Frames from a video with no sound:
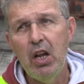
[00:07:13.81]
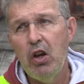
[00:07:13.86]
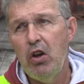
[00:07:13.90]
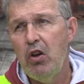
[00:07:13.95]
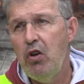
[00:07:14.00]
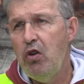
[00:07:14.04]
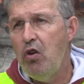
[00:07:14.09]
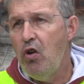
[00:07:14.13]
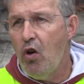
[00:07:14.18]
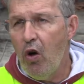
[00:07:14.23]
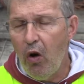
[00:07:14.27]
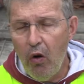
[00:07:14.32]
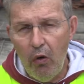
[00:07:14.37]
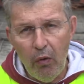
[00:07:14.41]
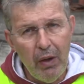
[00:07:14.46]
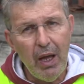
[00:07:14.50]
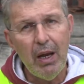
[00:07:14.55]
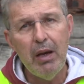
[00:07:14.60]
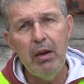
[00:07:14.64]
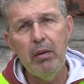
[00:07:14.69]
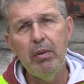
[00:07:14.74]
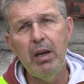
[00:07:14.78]
no
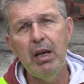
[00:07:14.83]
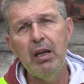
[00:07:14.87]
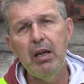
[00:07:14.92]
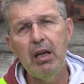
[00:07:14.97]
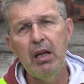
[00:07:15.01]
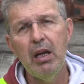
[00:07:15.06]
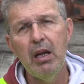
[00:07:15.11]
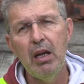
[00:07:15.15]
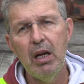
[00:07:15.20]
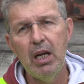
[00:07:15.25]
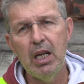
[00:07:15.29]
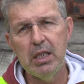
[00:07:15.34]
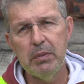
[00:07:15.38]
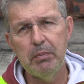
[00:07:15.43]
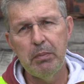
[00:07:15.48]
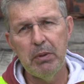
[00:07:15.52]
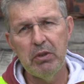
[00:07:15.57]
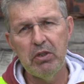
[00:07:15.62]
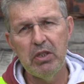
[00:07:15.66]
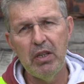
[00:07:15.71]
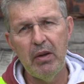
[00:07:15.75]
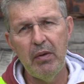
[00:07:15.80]
very, very
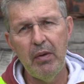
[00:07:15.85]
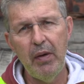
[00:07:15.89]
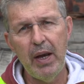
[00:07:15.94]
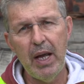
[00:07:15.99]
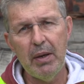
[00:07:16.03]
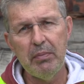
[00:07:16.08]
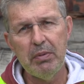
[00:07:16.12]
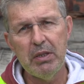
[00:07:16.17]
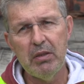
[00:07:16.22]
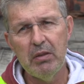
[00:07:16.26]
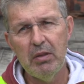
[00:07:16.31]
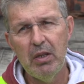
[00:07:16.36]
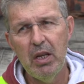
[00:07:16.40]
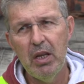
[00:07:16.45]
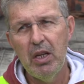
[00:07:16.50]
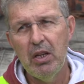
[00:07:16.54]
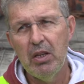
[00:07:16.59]
explosive eruption.